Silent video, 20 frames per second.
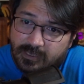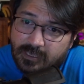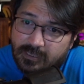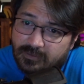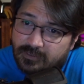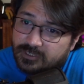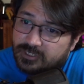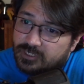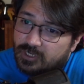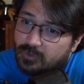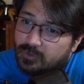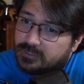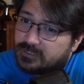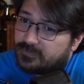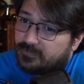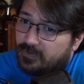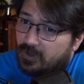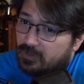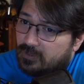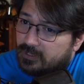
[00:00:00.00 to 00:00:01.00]
The snow is
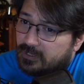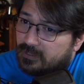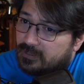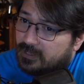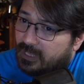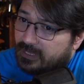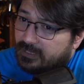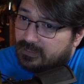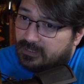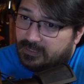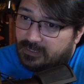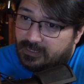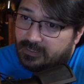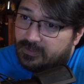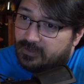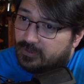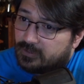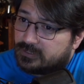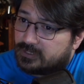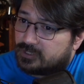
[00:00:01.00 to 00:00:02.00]
falling lightly, and
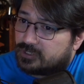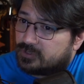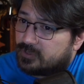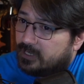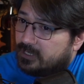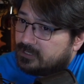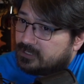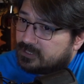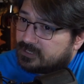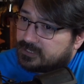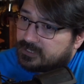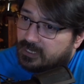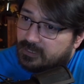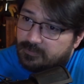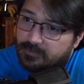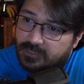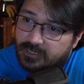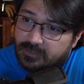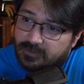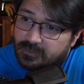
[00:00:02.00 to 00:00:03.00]
there is a strange
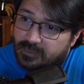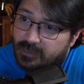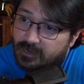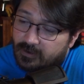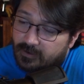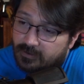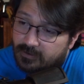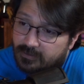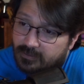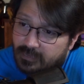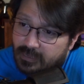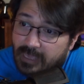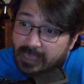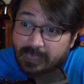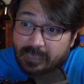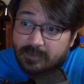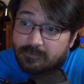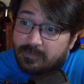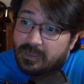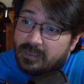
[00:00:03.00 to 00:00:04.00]
excitement in the air.
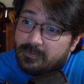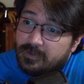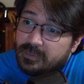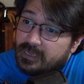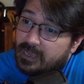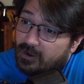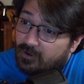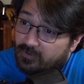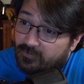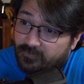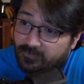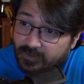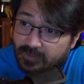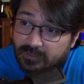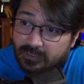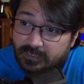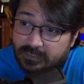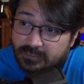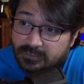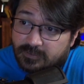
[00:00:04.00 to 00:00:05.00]
It may be our
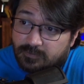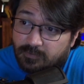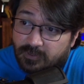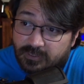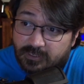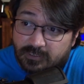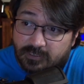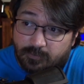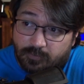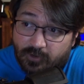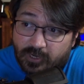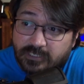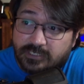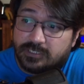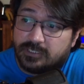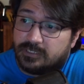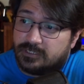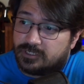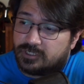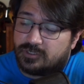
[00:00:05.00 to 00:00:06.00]
feelings, but the
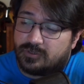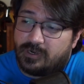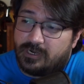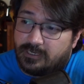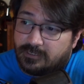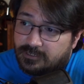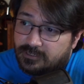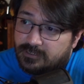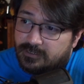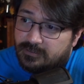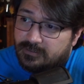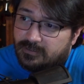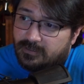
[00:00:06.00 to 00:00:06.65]
depression is strange.